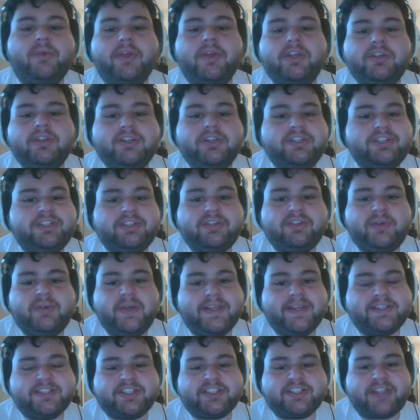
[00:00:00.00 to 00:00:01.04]
you could do
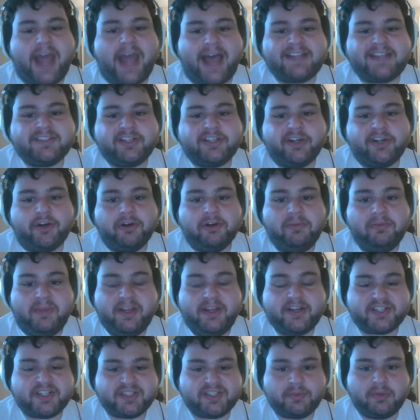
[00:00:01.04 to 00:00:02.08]
is just ask a homie
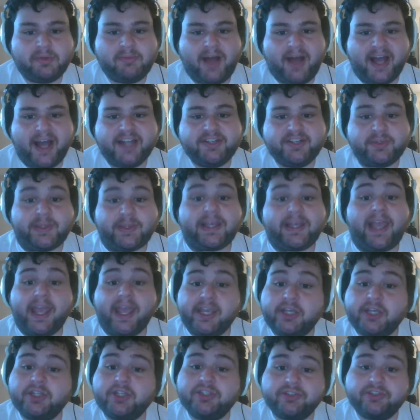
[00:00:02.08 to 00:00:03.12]
or someone behind you, like, "Hey,
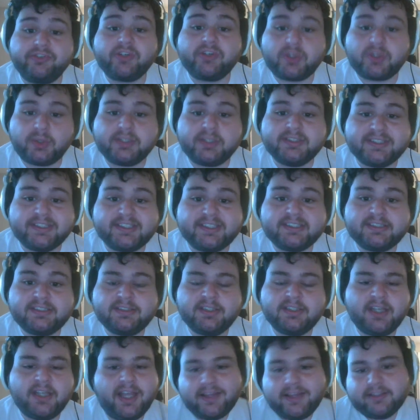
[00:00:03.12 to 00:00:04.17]
could you record this?"
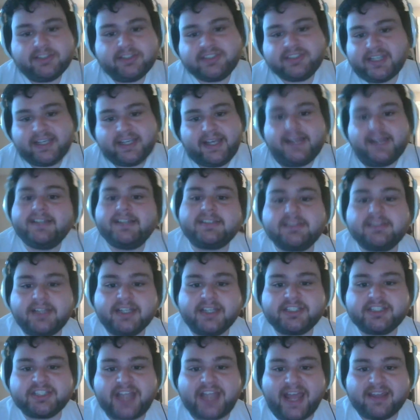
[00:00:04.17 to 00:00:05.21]
And they'll say yes. Like,
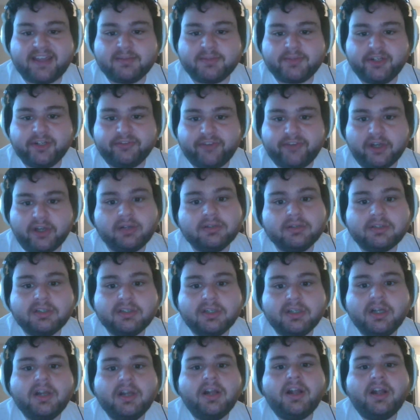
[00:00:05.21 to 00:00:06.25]
just hand them your phone,
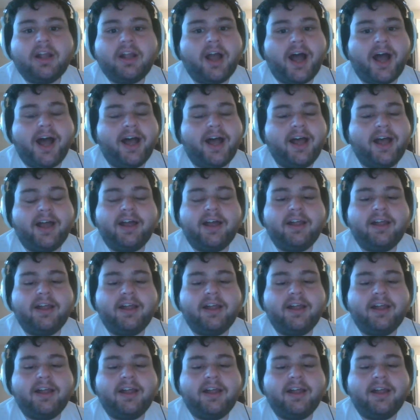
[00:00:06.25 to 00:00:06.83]
uh,